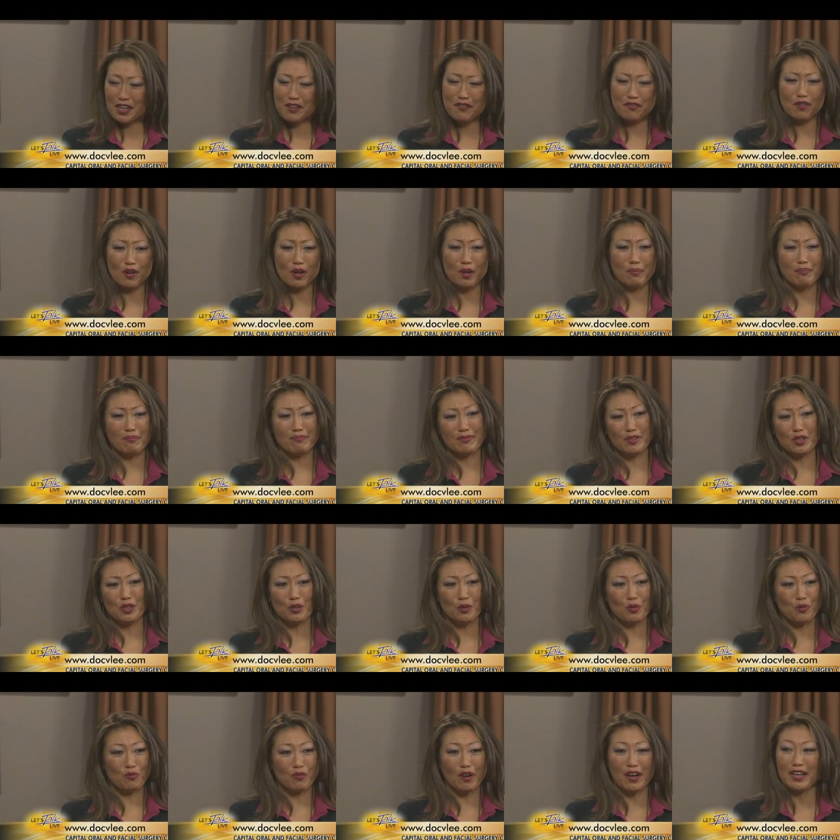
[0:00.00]
Say from,
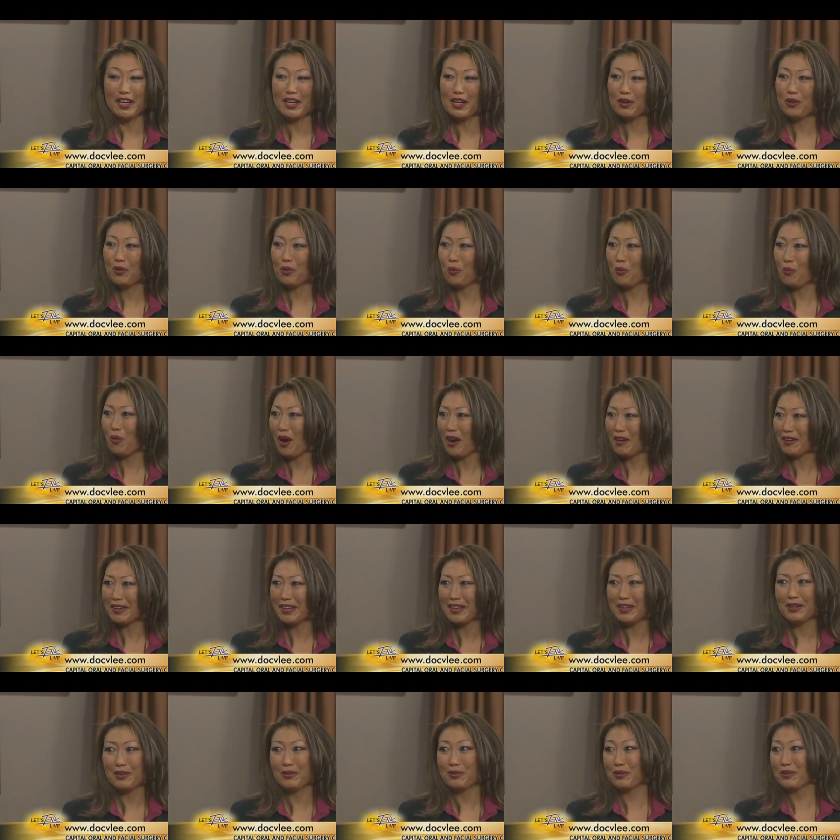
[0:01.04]
running or
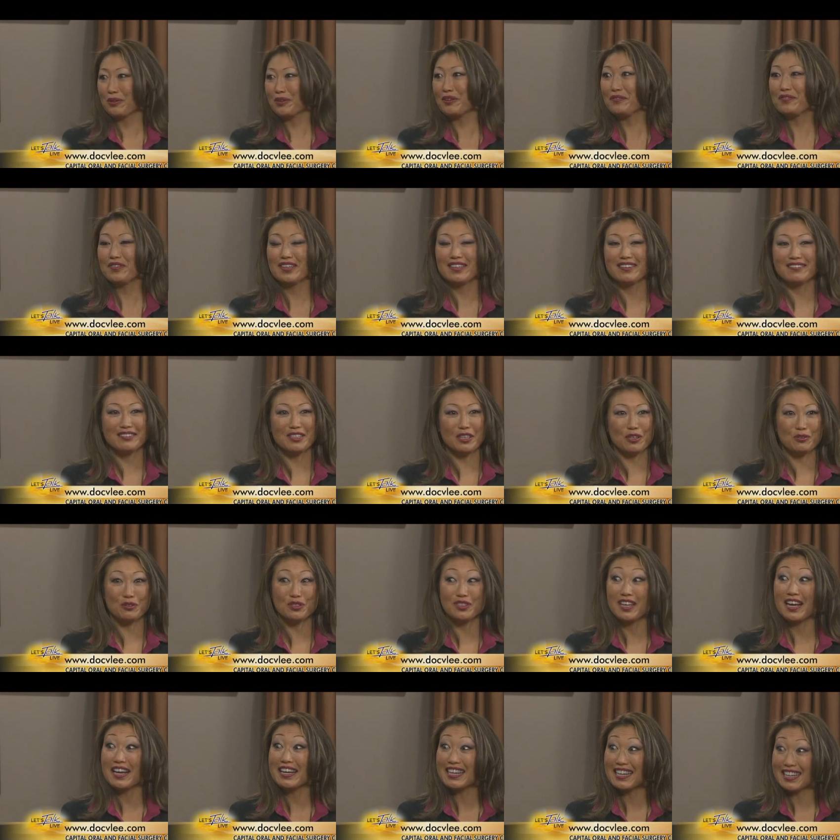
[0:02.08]
walking or
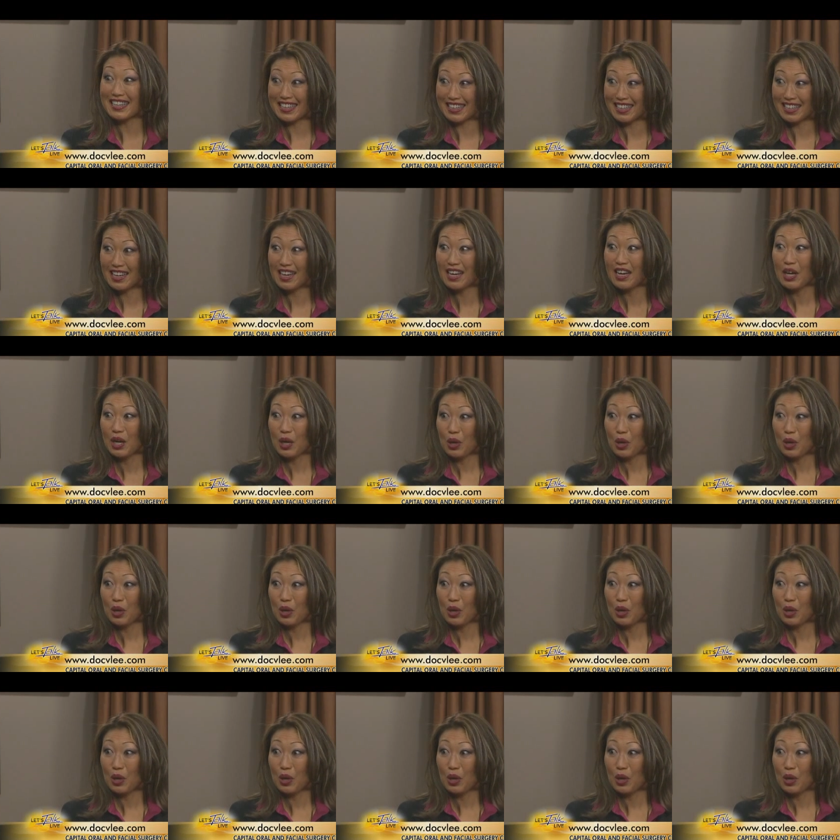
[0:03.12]
even, cycling,